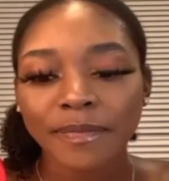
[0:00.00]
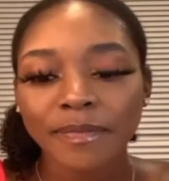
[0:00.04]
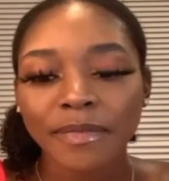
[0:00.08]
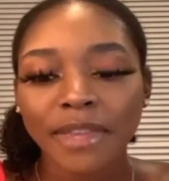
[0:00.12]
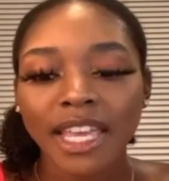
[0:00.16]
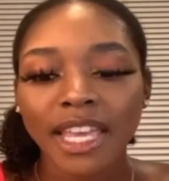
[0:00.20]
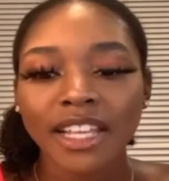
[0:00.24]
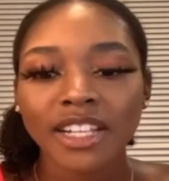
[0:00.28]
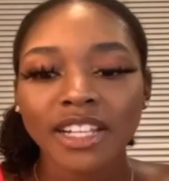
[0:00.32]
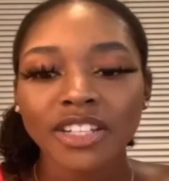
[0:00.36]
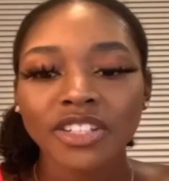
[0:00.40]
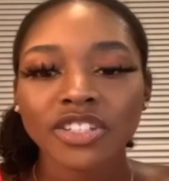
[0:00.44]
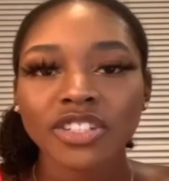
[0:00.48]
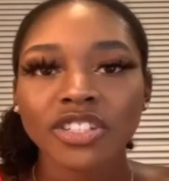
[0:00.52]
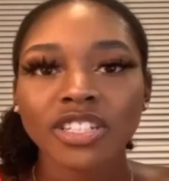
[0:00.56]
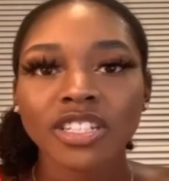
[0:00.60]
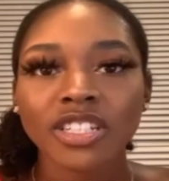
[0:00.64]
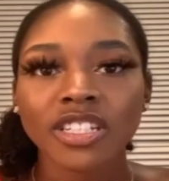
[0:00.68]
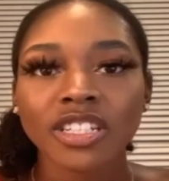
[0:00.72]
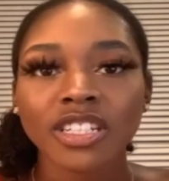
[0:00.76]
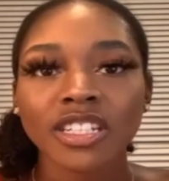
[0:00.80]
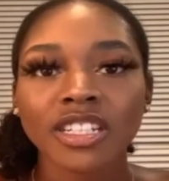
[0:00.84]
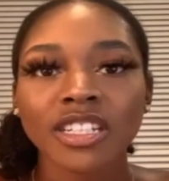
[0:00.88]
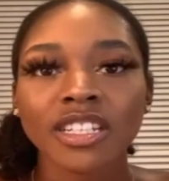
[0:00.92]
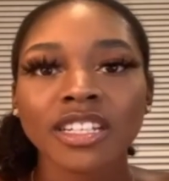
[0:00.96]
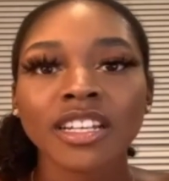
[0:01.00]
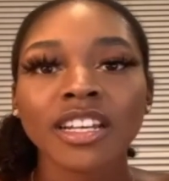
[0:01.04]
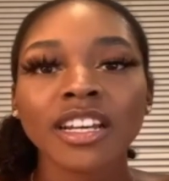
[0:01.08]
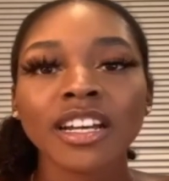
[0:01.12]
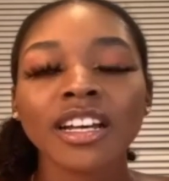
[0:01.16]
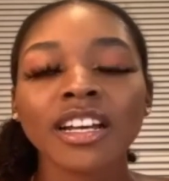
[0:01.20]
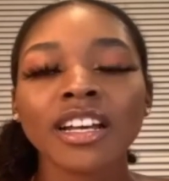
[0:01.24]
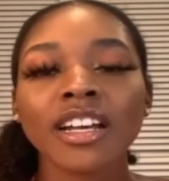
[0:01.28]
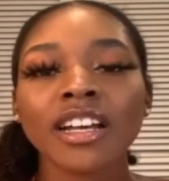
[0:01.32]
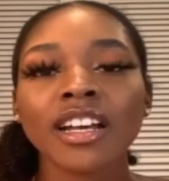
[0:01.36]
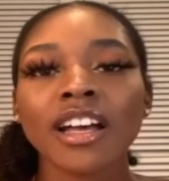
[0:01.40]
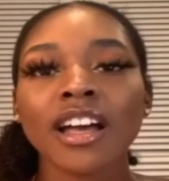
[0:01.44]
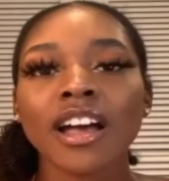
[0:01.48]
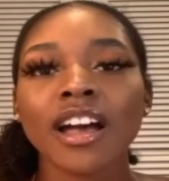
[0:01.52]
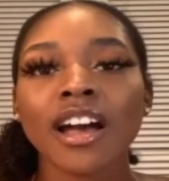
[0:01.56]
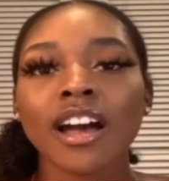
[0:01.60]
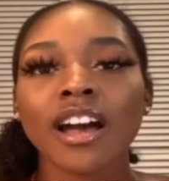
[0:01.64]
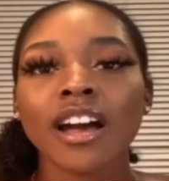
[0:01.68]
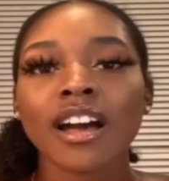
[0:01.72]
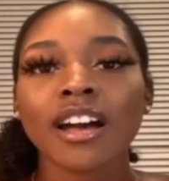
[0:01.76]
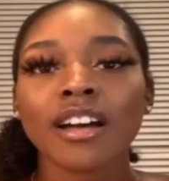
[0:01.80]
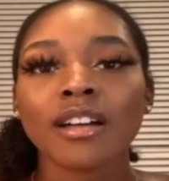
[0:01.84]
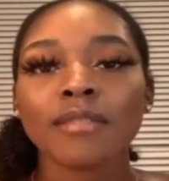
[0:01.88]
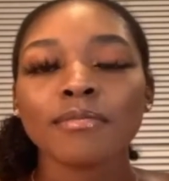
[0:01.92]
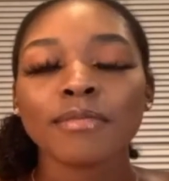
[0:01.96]
and she
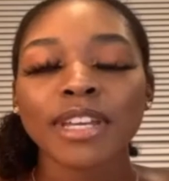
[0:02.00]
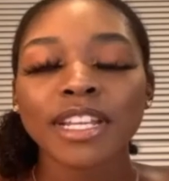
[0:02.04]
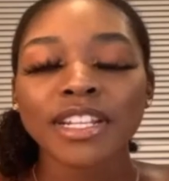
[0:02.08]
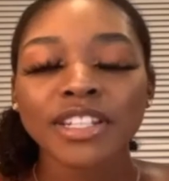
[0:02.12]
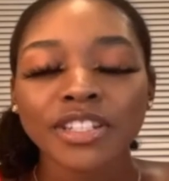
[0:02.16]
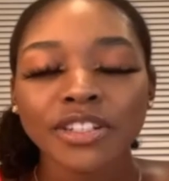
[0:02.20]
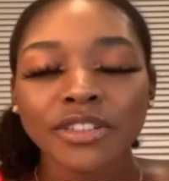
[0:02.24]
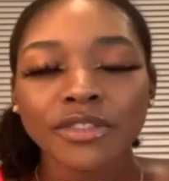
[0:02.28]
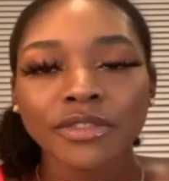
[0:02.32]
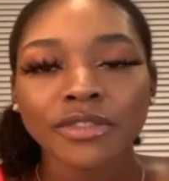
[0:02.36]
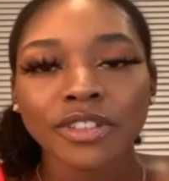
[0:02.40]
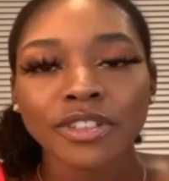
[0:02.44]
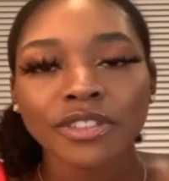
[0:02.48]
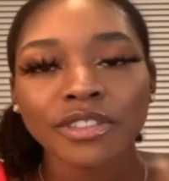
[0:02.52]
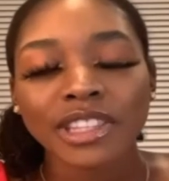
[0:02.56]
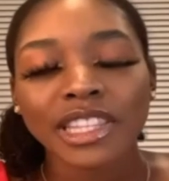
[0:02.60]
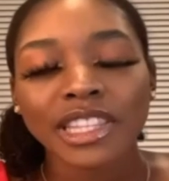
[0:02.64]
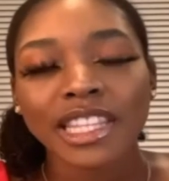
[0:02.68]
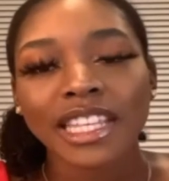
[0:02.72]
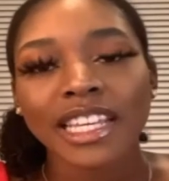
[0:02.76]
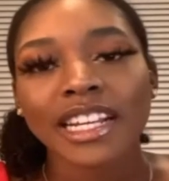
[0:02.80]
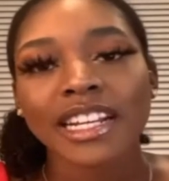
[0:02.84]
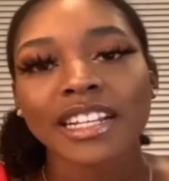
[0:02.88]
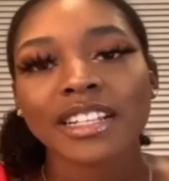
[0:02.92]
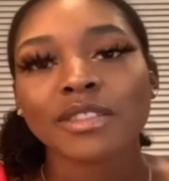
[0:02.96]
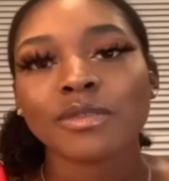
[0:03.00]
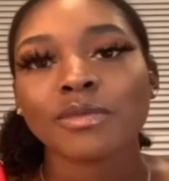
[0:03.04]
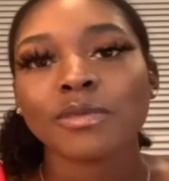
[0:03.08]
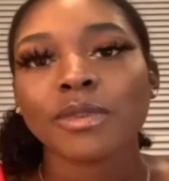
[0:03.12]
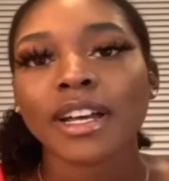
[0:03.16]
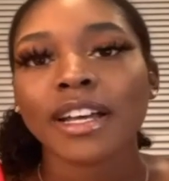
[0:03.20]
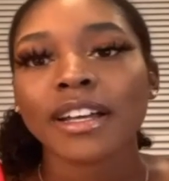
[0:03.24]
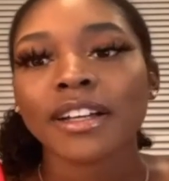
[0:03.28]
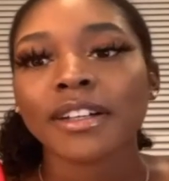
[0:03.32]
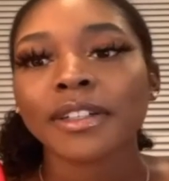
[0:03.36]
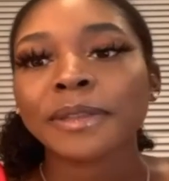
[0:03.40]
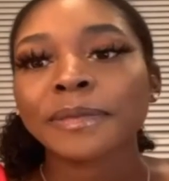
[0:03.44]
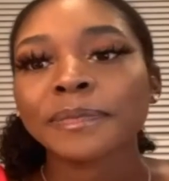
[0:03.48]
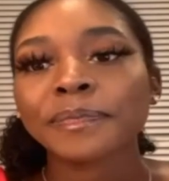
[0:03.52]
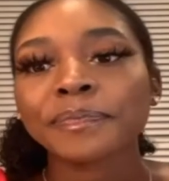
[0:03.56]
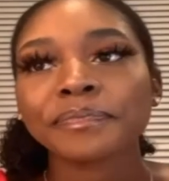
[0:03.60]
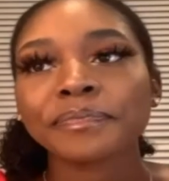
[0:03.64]
interviewed there as well.